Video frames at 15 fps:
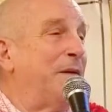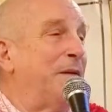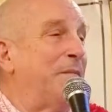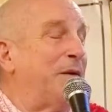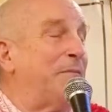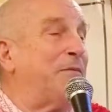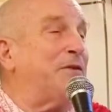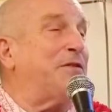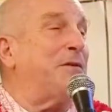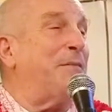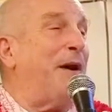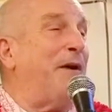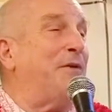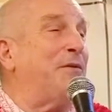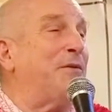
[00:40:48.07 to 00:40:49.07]
But
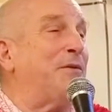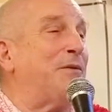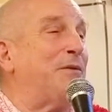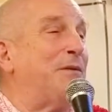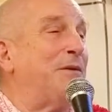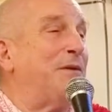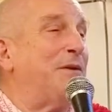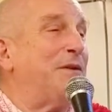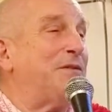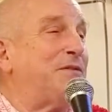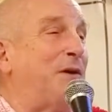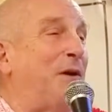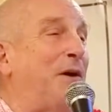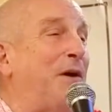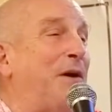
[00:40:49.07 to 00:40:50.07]
Vrishabhanu
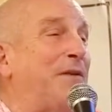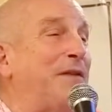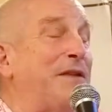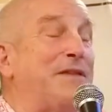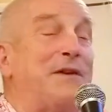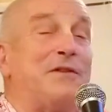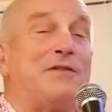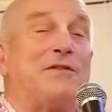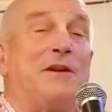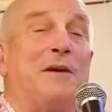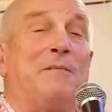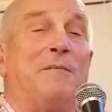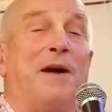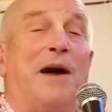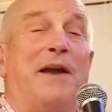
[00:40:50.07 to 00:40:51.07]
saw that there's
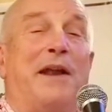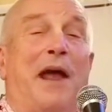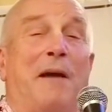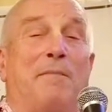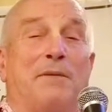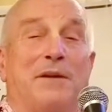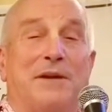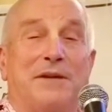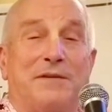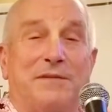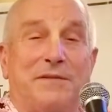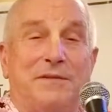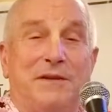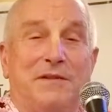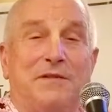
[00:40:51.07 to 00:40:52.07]
some
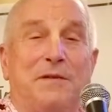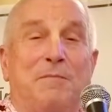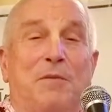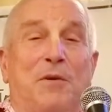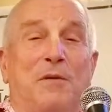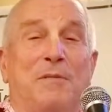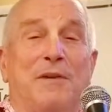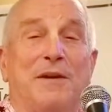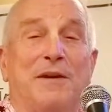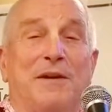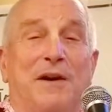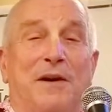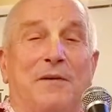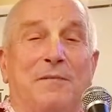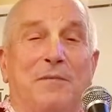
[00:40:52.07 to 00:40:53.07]
unhappiness, disappointment in
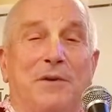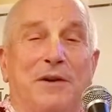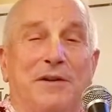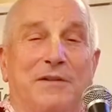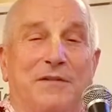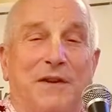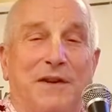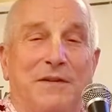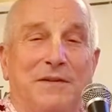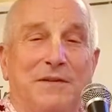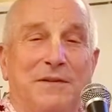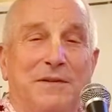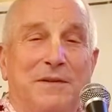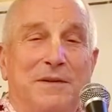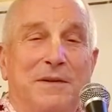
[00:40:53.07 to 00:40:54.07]
Narad Muni's face.
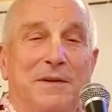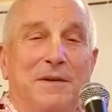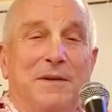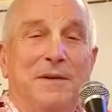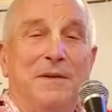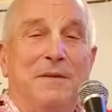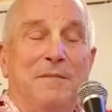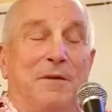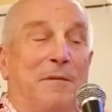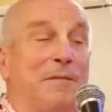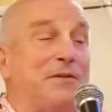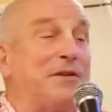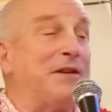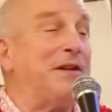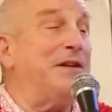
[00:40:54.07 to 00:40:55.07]
Prabhupada
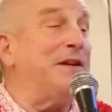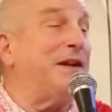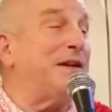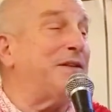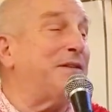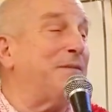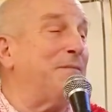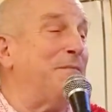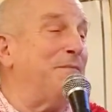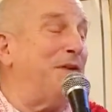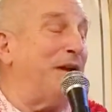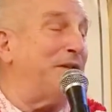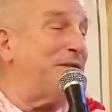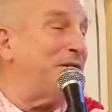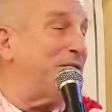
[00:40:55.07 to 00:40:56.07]
said,
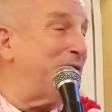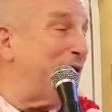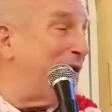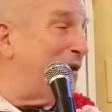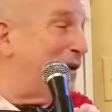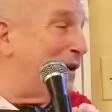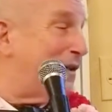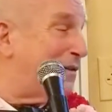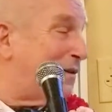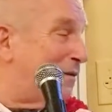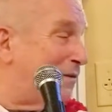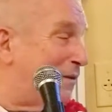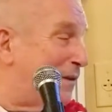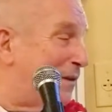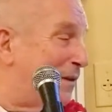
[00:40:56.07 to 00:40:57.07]
face is the index
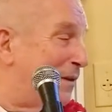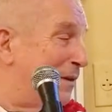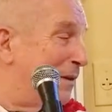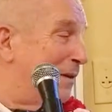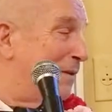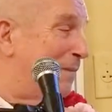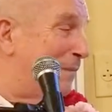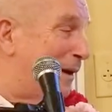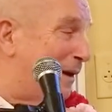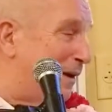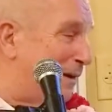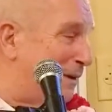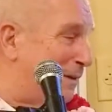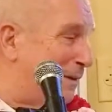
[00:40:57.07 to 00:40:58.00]
of the mind.